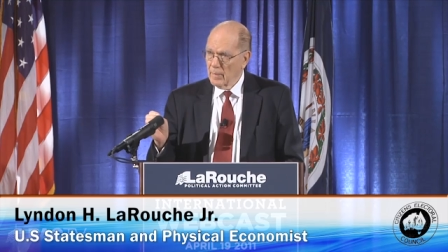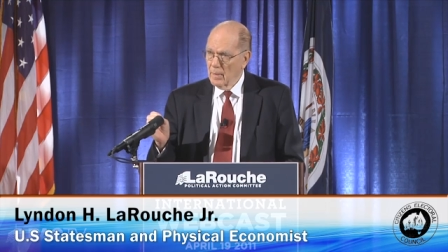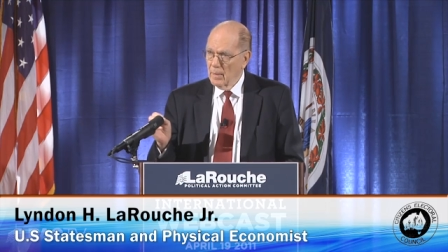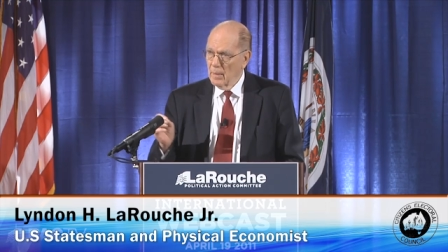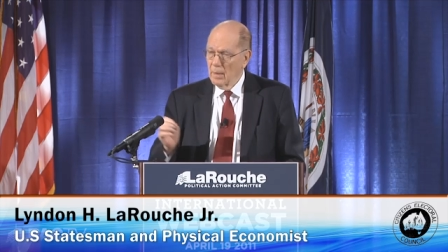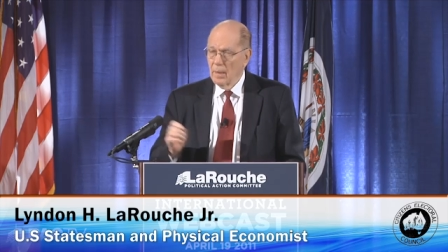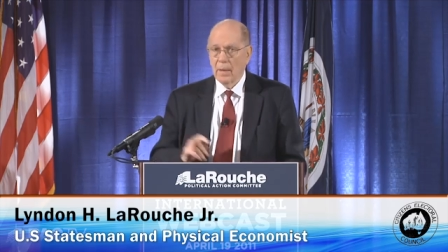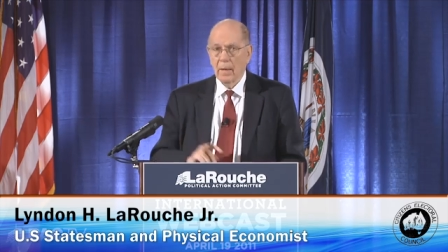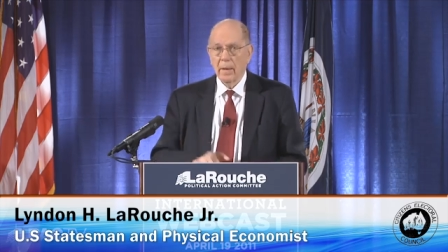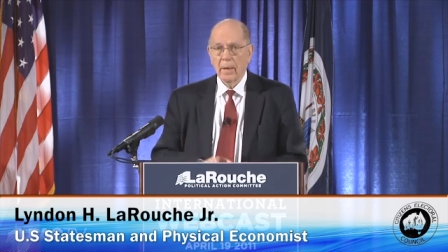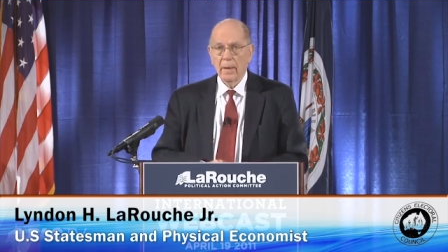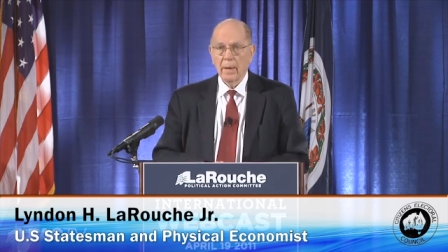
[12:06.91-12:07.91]
to
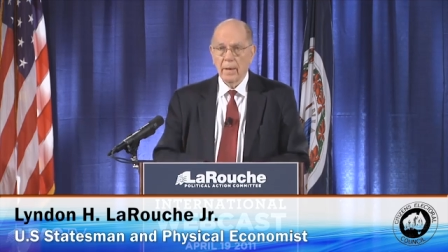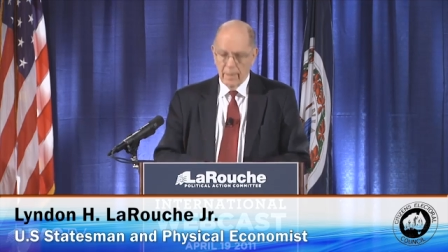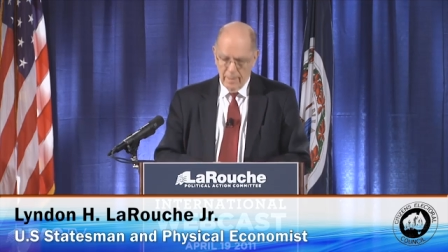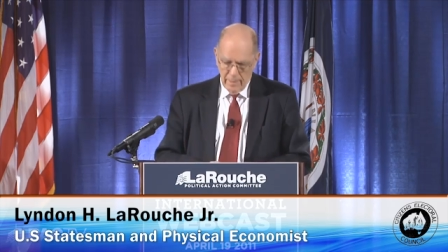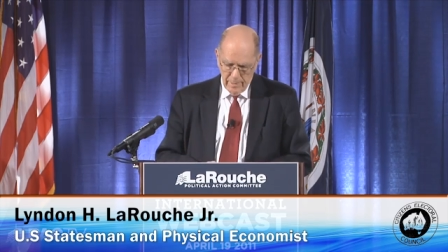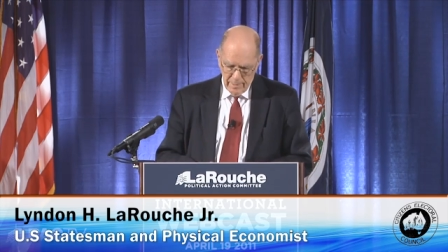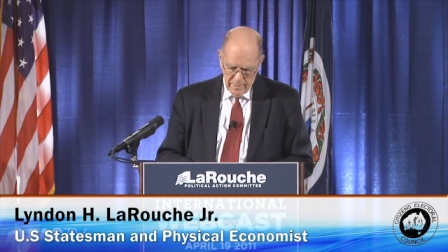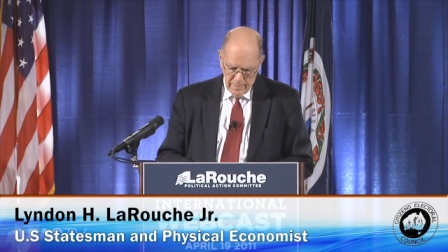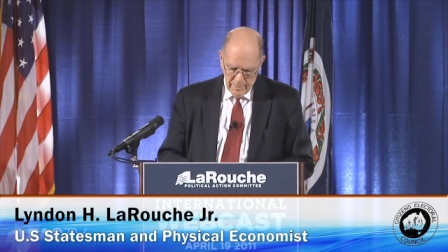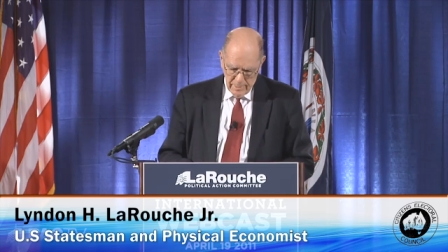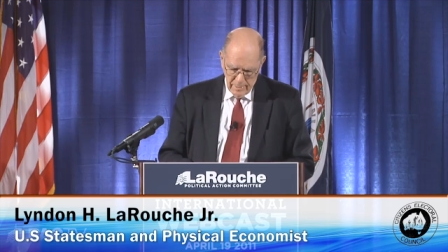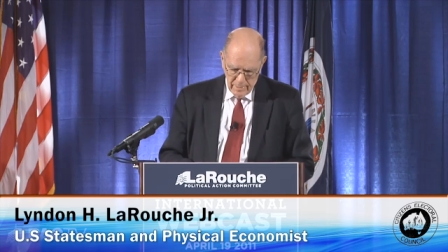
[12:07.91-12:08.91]
call for
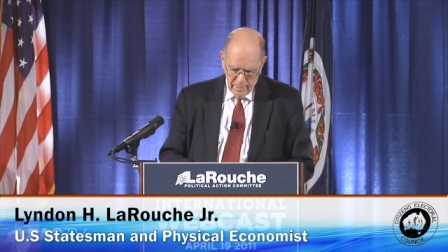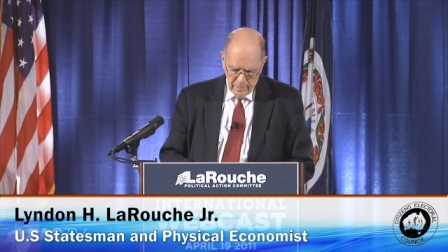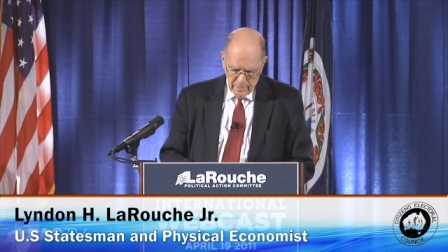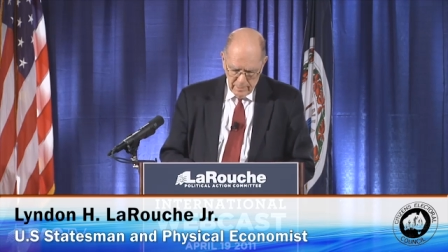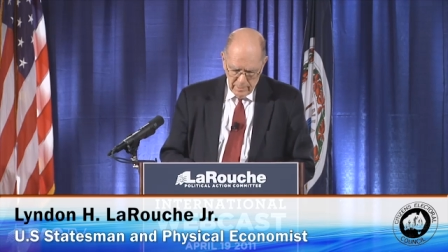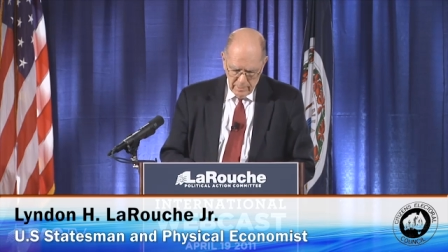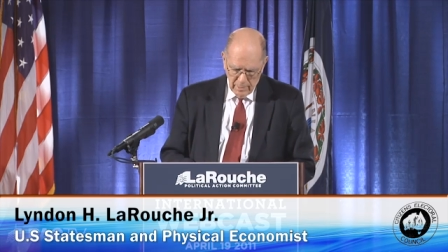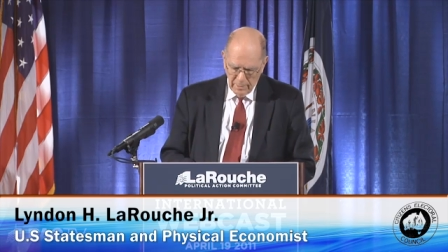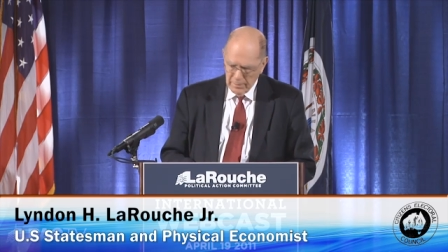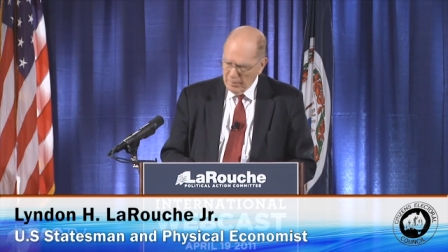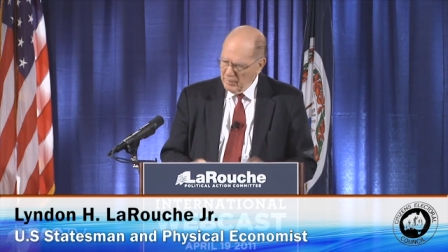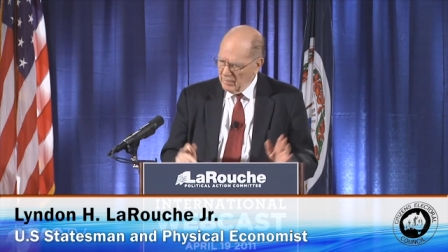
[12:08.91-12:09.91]
price
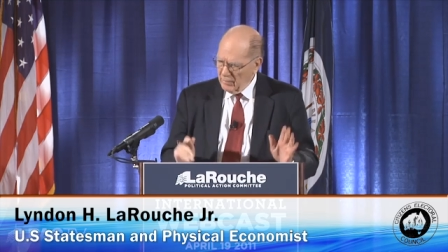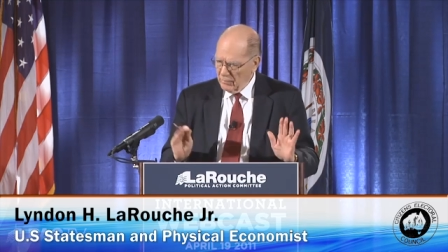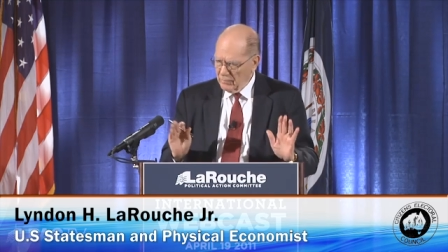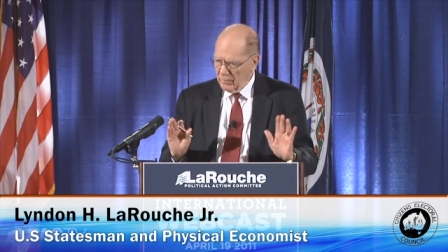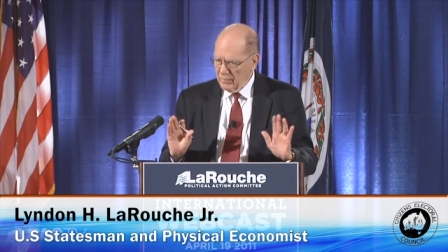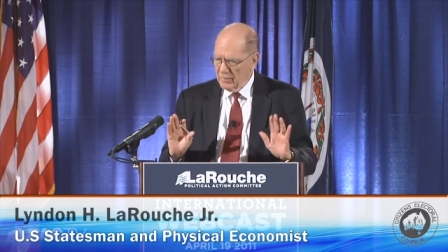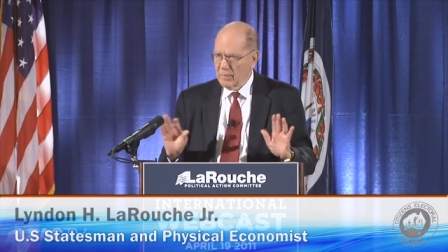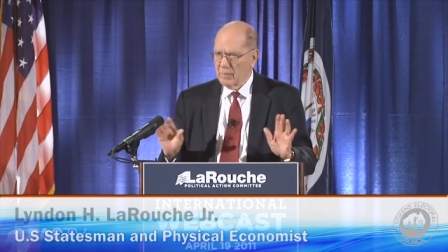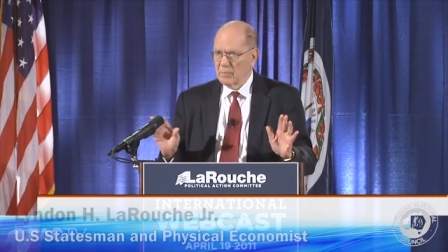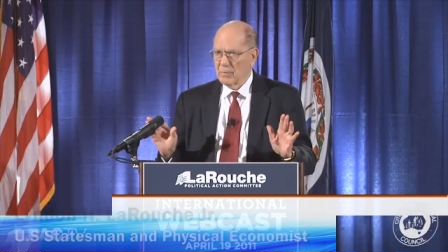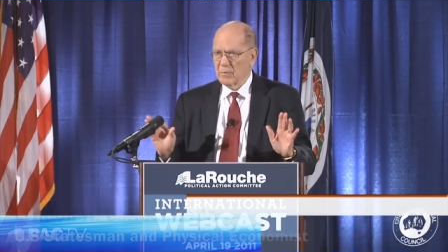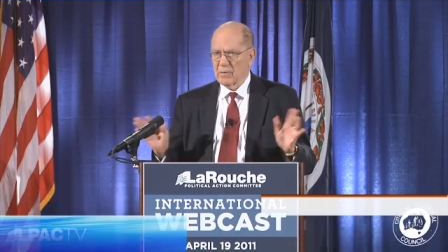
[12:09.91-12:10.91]
controls
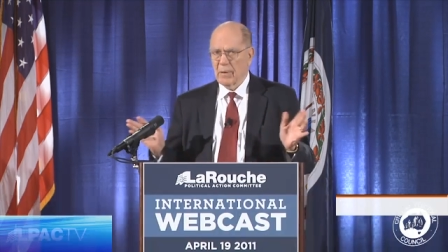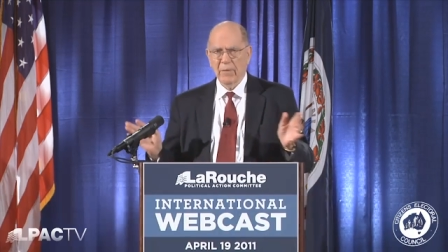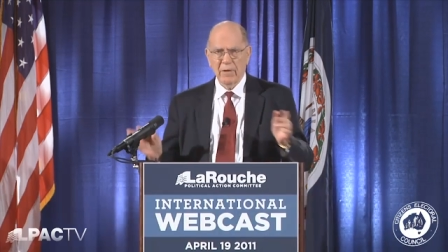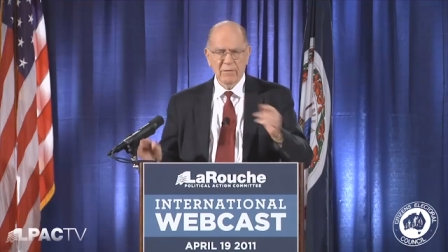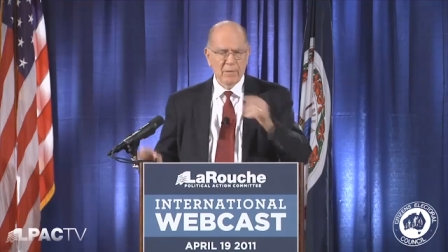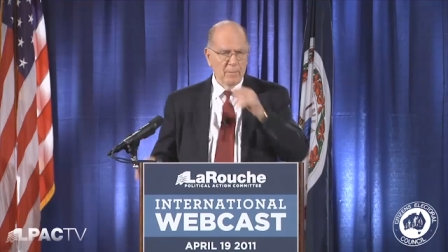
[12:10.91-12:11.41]
on food,